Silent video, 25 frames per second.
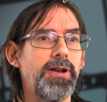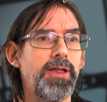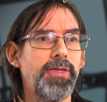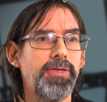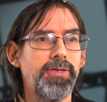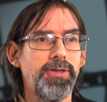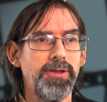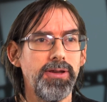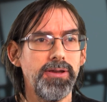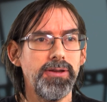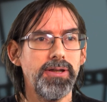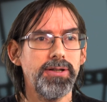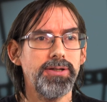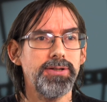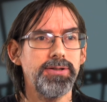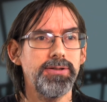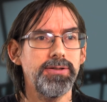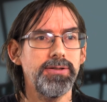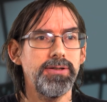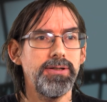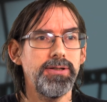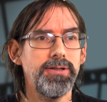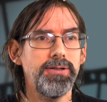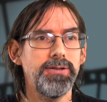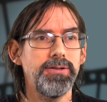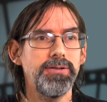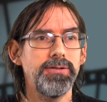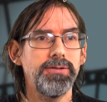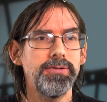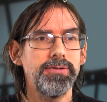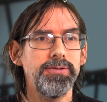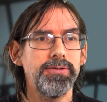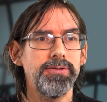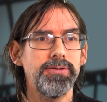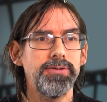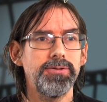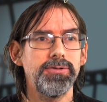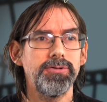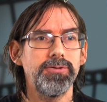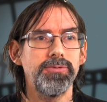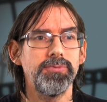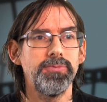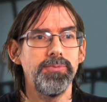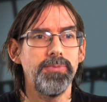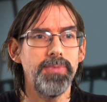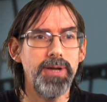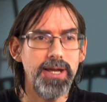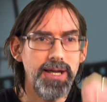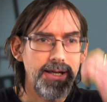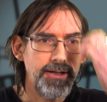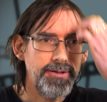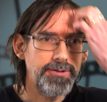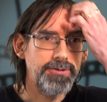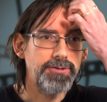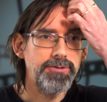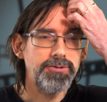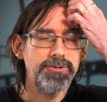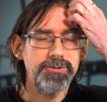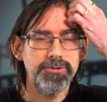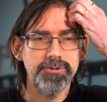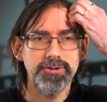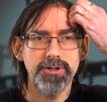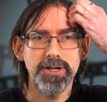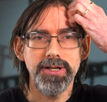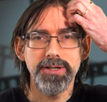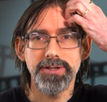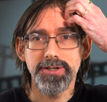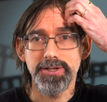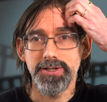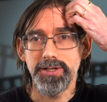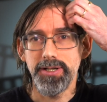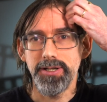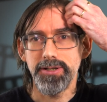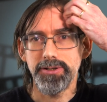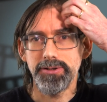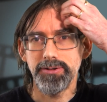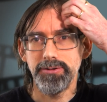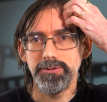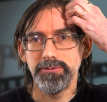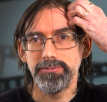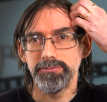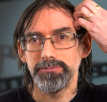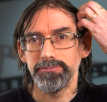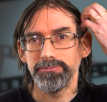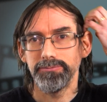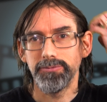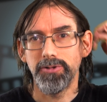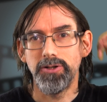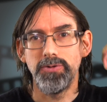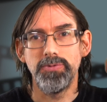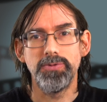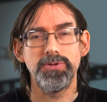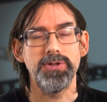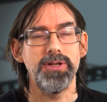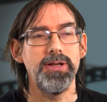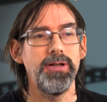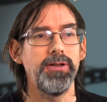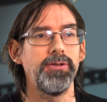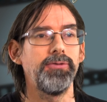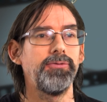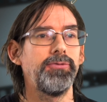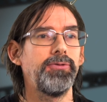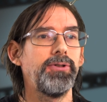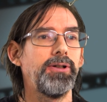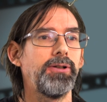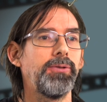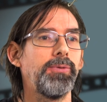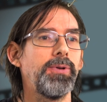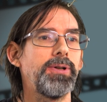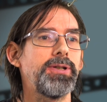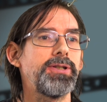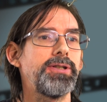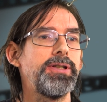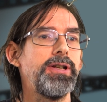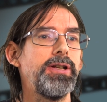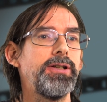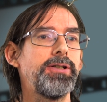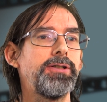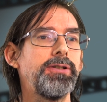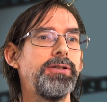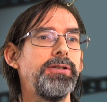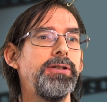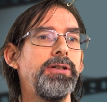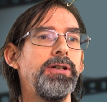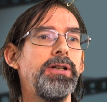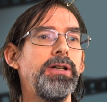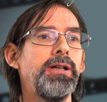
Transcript: I think that's the main train station. It's the railway station.